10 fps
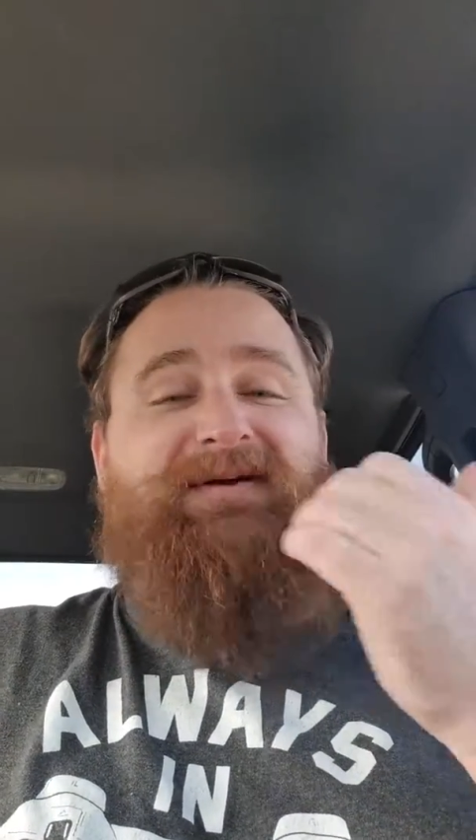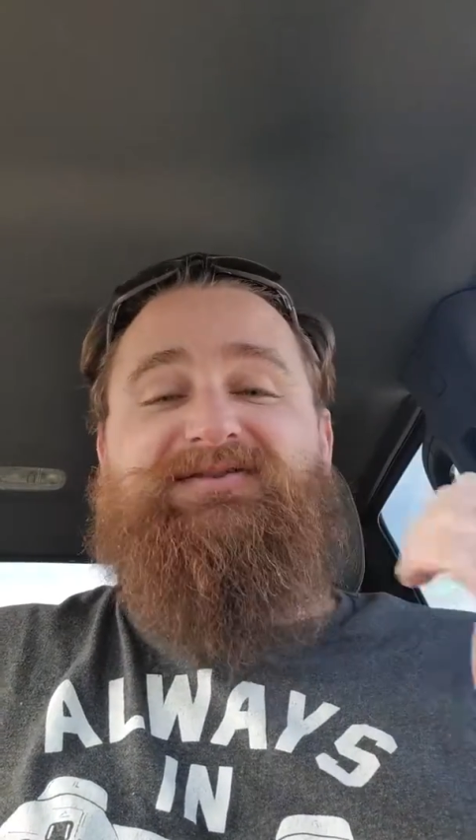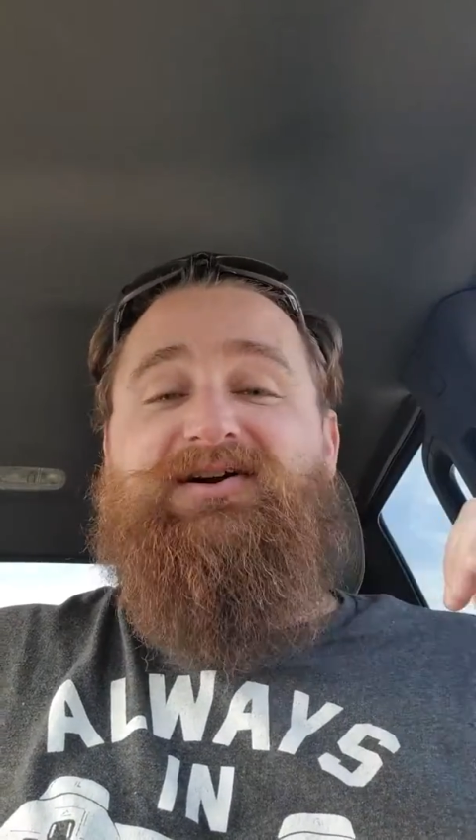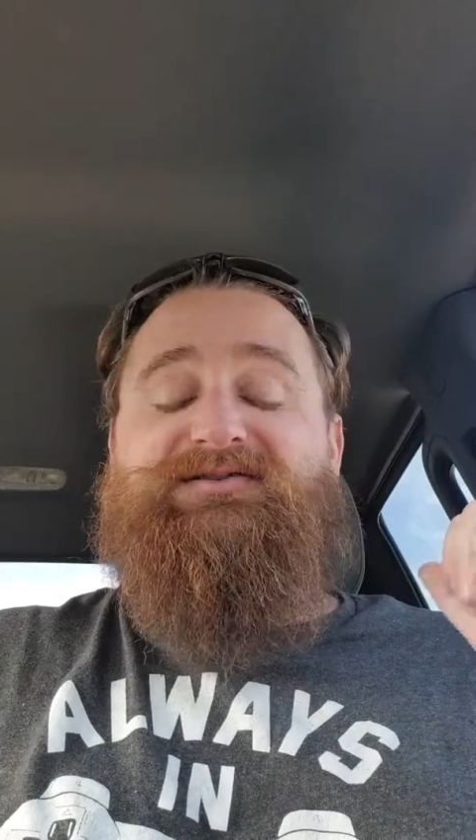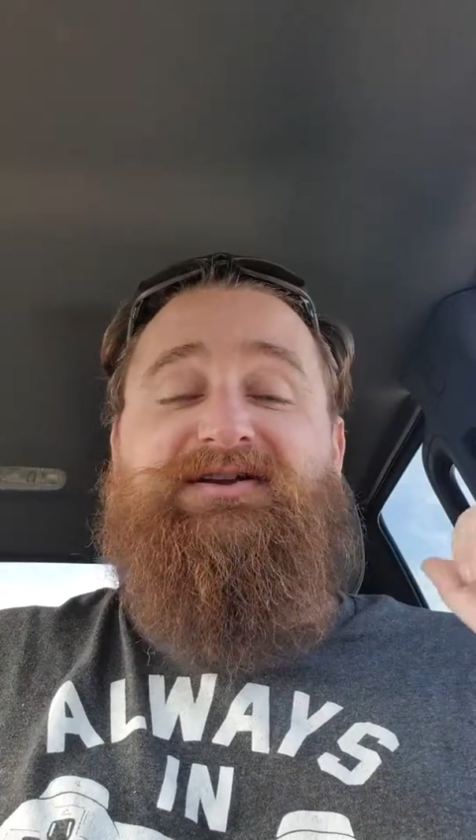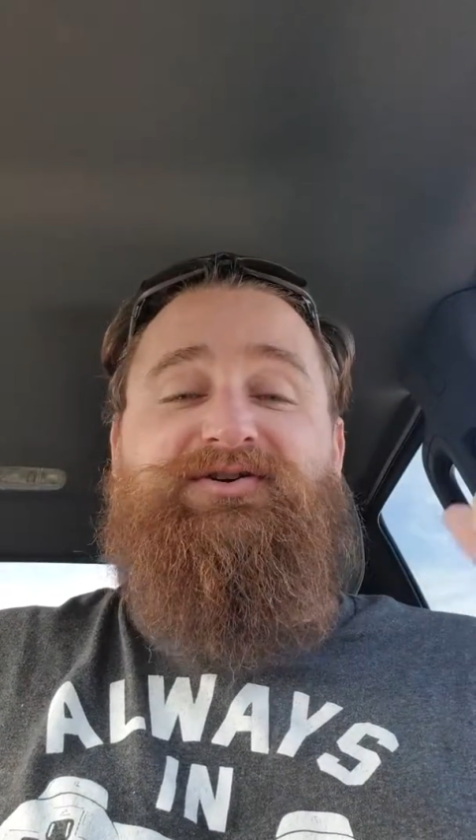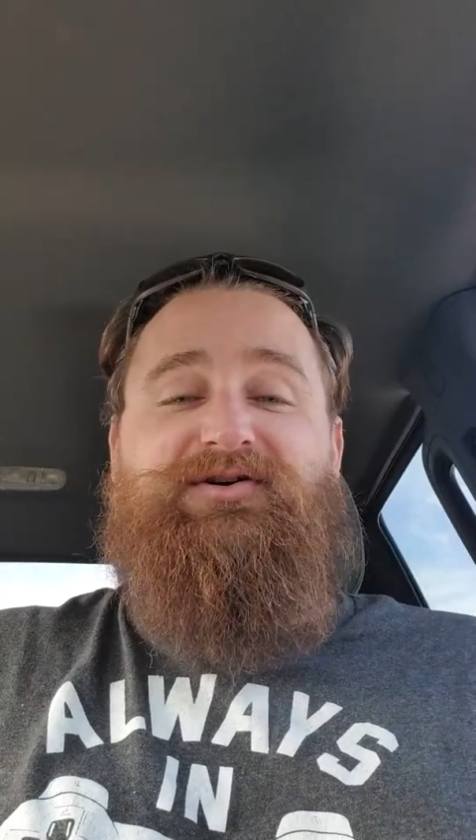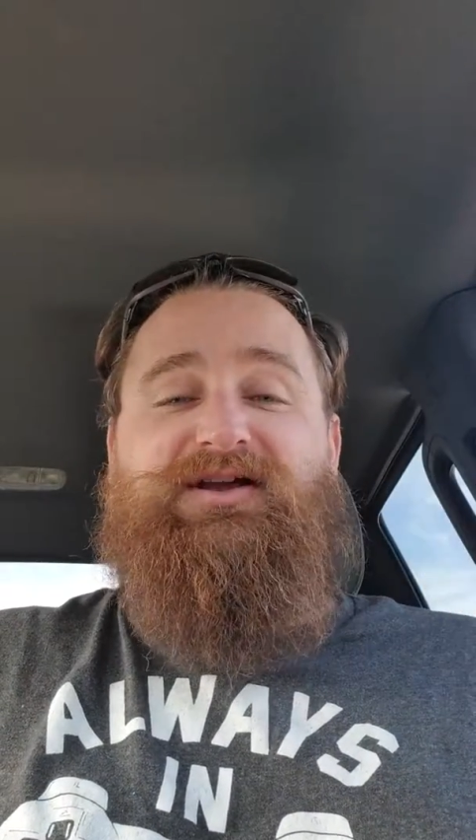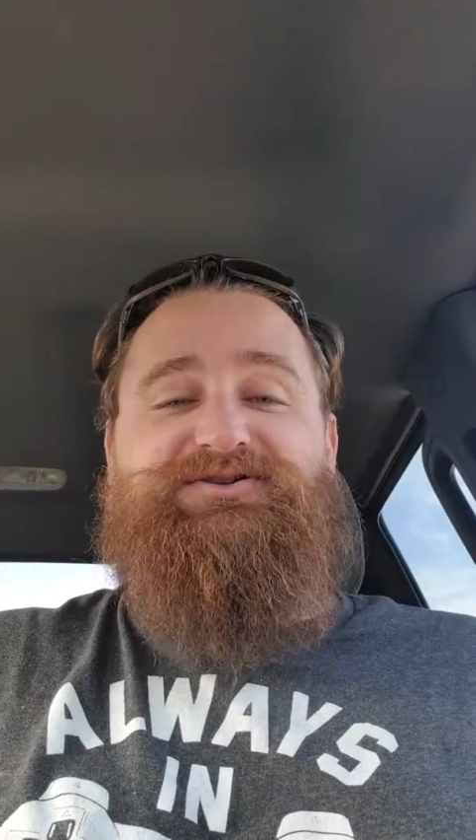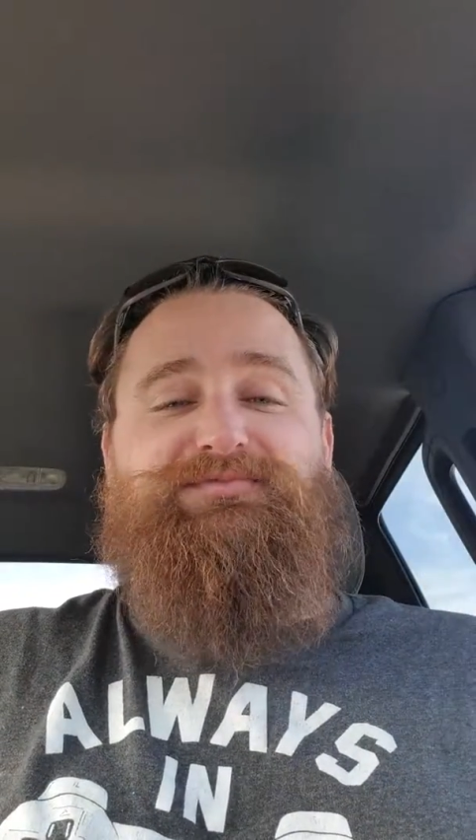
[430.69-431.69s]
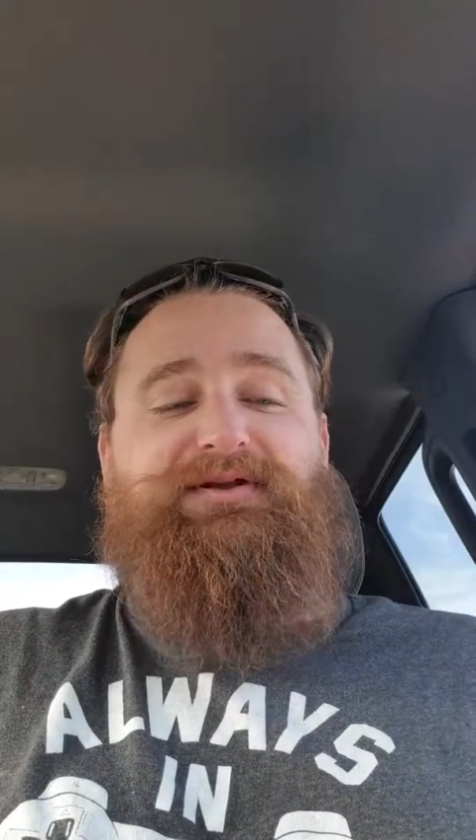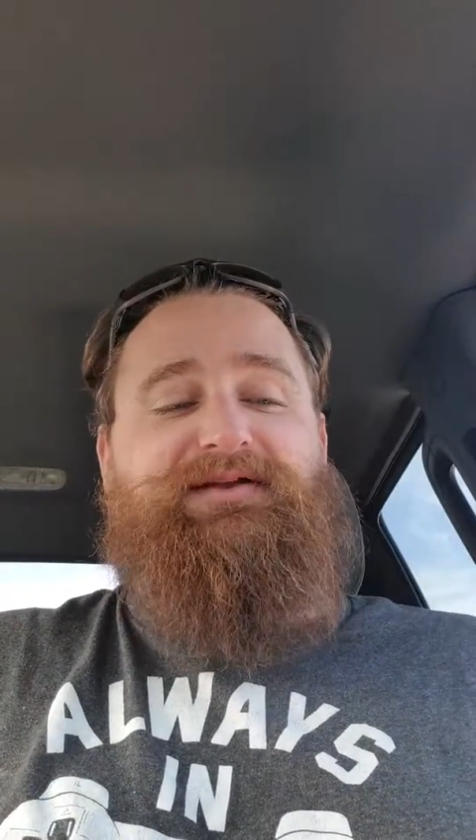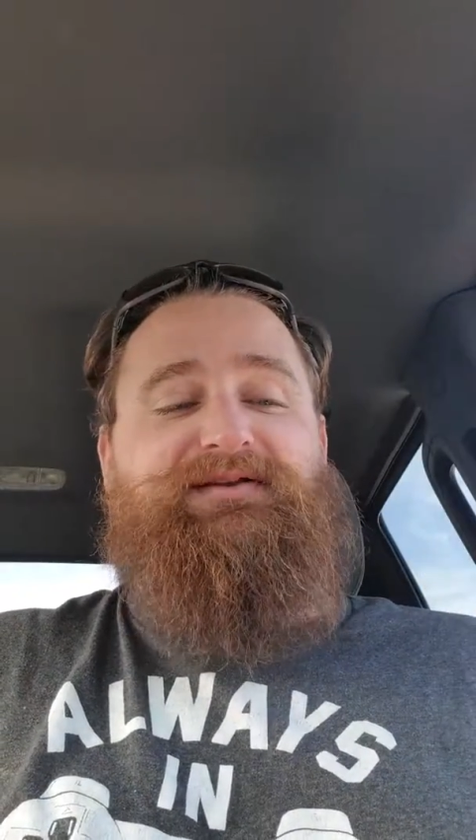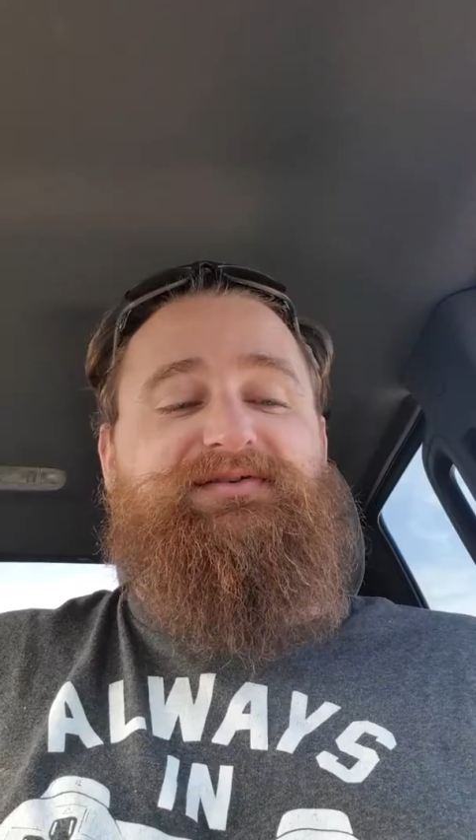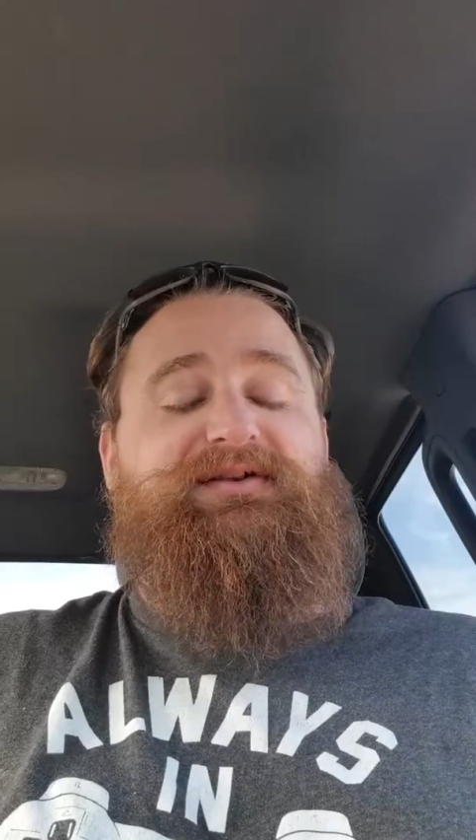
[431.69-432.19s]
my 13-year-old kid should
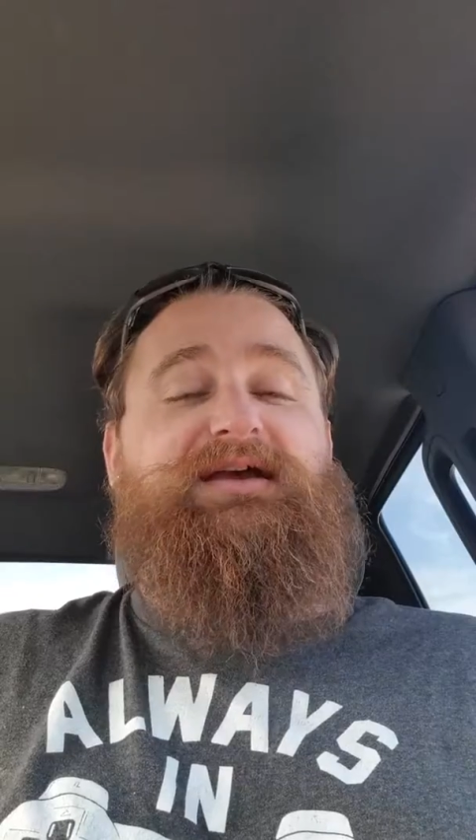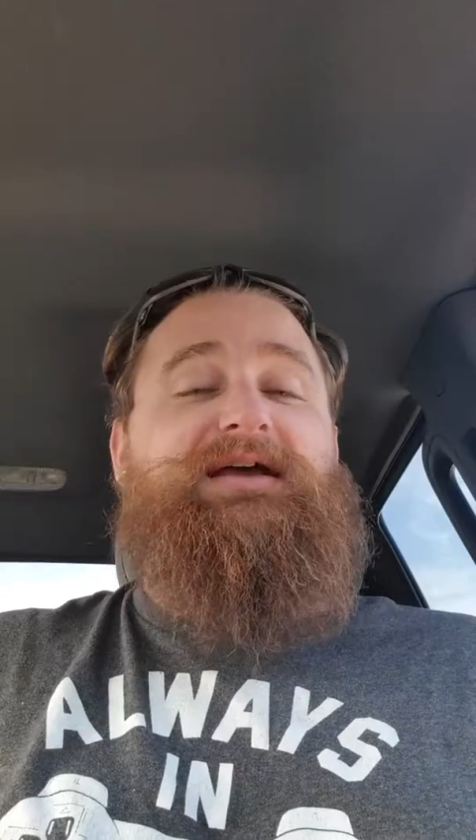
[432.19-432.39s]
play this.